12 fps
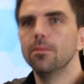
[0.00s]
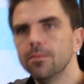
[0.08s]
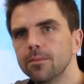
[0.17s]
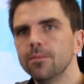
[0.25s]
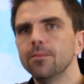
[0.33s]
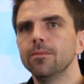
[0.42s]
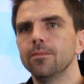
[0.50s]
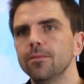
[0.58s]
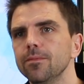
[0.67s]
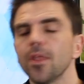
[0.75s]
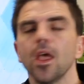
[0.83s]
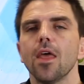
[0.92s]
mm-hmm,
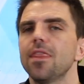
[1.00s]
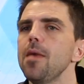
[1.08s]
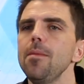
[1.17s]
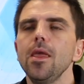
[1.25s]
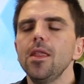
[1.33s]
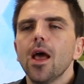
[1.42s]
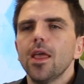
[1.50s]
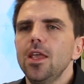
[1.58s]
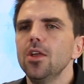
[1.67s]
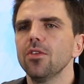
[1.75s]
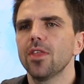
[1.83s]
mm-hmm. They may not hear